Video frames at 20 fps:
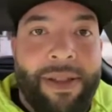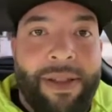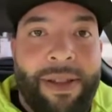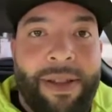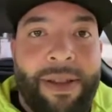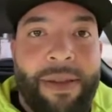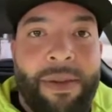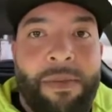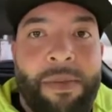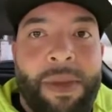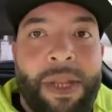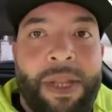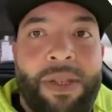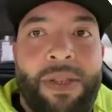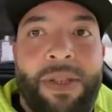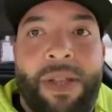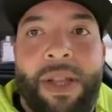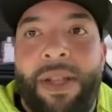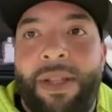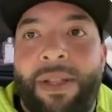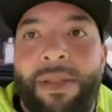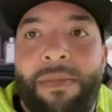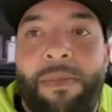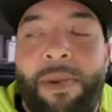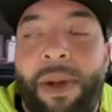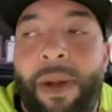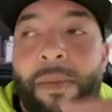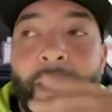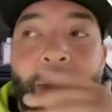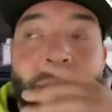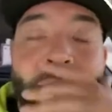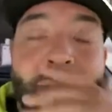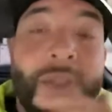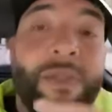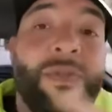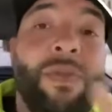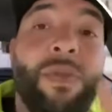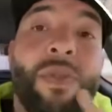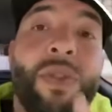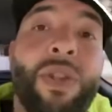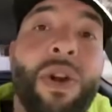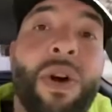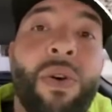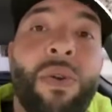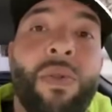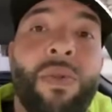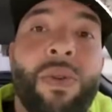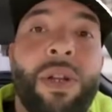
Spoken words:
You know what I mean? So that because if you don't,